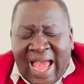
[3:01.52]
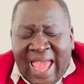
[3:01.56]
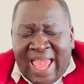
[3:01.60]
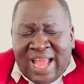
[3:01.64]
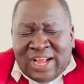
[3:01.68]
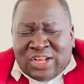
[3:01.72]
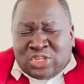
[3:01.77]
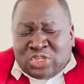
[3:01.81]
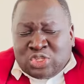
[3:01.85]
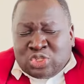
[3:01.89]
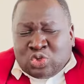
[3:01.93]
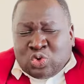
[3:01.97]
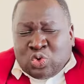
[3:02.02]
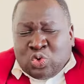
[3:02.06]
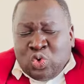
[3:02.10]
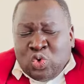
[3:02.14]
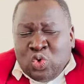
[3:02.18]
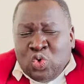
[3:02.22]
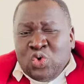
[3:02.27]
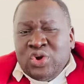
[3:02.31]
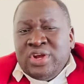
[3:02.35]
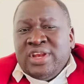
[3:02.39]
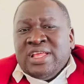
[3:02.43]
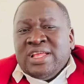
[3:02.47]

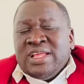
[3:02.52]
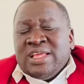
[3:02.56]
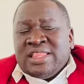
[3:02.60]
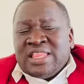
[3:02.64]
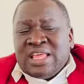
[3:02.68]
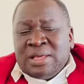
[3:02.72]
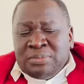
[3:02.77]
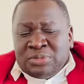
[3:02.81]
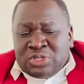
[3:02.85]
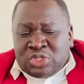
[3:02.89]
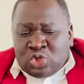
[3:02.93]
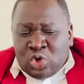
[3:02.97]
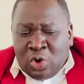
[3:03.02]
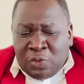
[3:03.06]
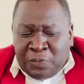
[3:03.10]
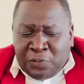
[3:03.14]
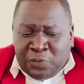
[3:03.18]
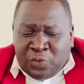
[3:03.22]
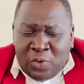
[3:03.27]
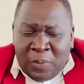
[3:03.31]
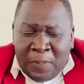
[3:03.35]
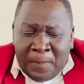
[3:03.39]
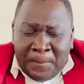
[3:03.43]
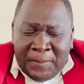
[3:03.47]
excluding themselves
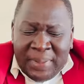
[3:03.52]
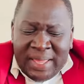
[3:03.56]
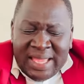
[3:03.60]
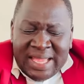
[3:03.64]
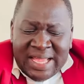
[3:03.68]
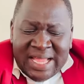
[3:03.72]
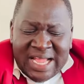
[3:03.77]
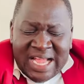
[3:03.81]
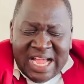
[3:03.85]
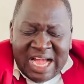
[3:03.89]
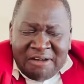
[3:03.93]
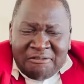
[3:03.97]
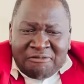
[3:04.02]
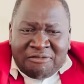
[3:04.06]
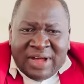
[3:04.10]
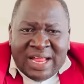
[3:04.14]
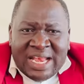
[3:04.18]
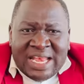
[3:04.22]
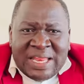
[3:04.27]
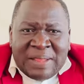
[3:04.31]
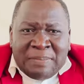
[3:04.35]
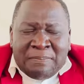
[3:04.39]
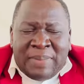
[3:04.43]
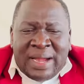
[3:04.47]
from being
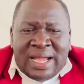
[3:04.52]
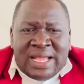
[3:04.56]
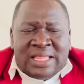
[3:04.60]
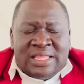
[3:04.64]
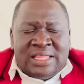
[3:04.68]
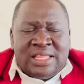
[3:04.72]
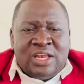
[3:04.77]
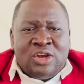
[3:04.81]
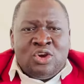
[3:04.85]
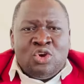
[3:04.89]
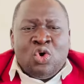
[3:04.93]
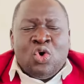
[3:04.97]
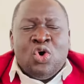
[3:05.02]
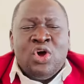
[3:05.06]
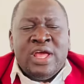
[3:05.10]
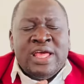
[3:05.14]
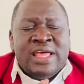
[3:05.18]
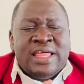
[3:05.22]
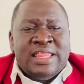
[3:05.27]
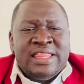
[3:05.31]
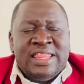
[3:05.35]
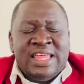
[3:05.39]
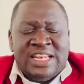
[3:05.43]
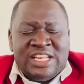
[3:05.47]
governed by the law,
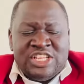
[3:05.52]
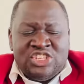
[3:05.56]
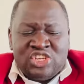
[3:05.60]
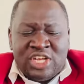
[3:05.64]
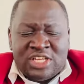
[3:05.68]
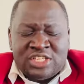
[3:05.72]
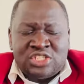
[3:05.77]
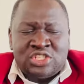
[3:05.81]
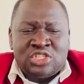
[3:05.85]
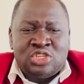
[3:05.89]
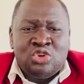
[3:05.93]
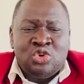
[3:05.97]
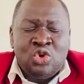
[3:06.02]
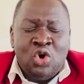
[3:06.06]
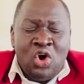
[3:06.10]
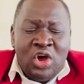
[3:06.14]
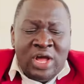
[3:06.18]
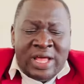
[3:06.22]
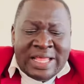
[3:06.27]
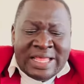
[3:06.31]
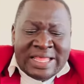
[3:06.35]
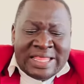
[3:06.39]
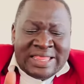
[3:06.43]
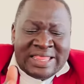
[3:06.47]
then just to know
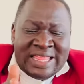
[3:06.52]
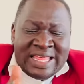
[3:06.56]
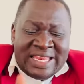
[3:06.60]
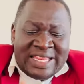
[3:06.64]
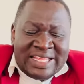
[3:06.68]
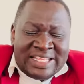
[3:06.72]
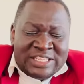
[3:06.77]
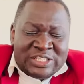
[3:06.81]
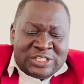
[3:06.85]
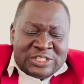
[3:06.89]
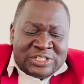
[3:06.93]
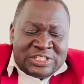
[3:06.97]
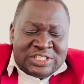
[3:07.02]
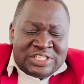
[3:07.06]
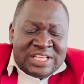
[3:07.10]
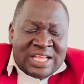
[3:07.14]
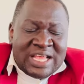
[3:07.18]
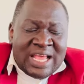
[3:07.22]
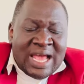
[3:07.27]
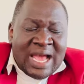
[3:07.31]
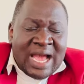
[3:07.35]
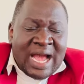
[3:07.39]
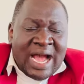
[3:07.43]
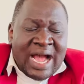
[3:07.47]
there is
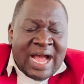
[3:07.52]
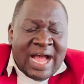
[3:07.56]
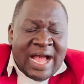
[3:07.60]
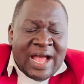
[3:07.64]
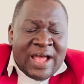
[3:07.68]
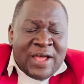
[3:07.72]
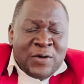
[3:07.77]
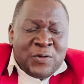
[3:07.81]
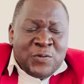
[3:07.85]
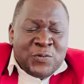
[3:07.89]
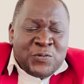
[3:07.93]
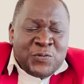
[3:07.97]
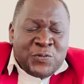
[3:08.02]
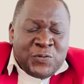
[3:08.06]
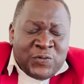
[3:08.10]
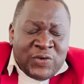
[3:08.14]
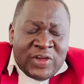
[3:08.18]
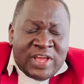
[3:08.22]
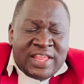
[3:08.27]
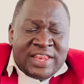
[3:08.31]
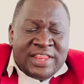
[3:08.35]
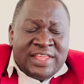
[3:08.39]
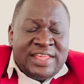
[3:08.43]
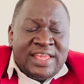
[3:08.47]
a
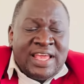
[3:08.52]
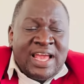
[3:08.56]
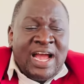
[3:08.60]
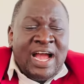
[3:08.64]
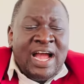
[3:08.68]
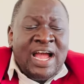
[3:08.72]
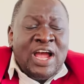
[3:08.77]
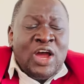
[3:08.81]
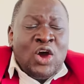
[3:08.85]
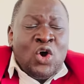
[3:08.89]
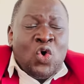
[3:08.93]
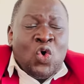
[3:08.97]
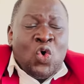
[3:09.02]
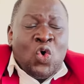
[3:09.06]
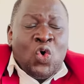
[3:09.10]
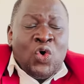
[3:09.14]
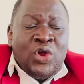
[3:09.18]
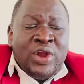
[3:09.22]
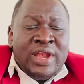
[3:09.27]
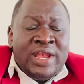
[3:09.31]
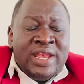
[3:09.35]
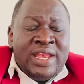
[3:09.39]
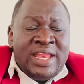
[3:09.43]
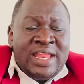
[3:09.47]
failure
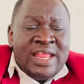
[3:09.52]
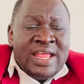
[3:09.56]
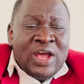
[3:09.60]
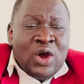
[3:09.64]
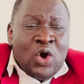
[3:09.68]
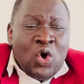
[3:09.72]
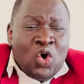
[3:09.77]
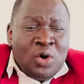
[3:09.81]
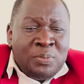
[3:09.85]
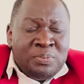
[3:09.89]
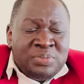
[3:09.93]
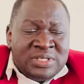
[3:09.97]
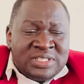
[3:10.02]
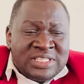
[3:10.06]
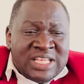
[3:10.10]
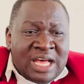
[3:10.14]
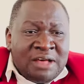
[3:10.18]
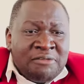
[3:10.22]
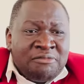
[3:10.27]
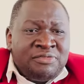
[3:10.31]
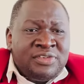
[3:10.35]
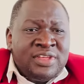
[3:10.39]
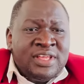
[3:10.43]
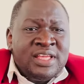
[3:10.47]
on
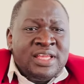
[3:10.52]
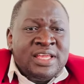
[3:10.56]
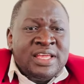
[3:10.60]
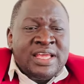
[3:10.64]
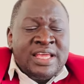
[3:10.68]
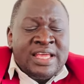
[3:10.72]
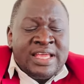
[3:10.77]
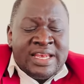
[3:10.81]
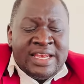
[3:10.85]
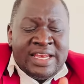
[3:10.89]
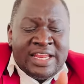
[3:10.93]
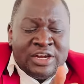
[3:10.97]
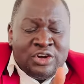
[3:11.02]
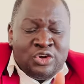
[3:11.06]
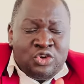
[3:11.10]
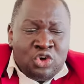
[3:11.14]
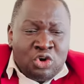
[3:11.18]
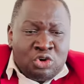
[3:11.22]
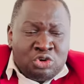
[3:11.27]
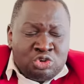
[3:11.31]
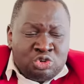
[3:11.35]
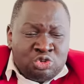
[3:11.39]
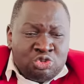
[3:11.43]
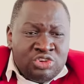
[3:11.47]
observing the
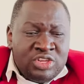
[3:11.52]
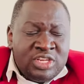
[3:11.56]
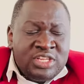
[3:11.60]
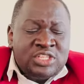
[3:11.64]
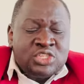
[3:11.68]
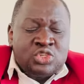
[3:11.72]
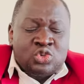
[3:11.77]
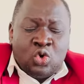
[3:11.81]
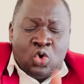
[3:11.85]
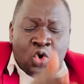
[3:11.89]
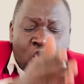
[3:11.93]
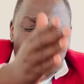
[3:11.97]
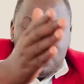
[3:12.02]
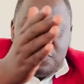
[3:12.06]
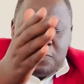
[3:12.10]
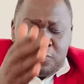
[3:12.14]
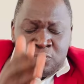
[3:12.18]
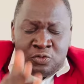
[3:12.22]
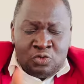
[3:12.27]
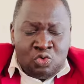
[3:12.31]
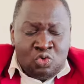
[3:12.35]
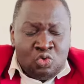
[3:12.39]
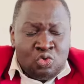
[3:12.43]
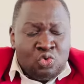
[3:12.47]
doctrines of
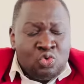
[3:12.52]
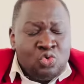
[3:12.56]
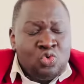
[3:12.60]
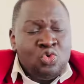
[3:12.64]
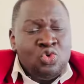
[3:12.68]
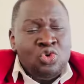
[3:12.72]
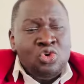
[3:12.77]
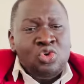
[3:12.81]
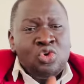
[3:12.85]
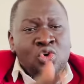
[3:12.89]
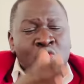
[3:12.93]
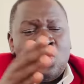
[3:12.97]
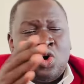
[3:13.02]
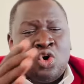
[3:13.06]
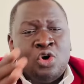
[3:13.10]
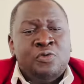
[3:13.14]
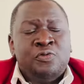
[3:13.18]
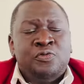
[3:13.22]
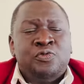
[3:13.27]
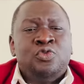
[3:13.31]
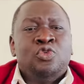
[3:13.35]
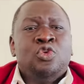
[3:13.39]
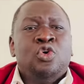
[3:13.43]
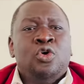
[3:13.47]
rule
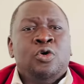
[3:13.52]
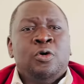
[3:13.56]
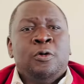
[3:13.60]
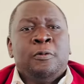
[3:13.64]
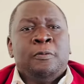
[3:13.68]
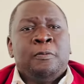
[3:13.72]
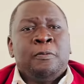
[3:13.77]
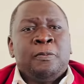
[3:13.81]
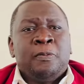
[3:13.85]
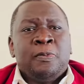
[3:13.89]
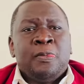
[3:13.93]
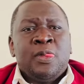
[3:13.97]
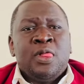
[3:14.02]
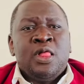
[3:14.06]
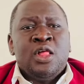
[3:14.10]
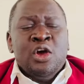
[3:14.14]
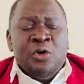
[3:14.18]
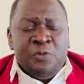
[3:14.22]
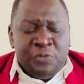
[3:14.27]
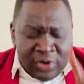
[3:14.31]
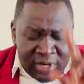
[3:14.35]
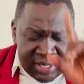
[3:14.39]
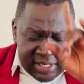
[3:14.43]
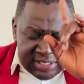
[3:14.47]
of law.
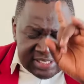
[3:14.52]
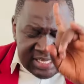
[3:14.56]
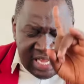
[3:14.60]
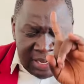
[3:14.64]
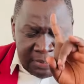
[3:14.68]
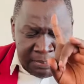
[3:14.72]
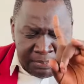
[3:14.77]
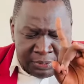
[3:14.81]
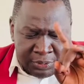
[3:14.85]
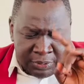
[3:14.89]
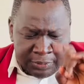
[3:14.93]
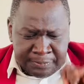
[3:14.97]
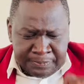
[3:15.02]
For example,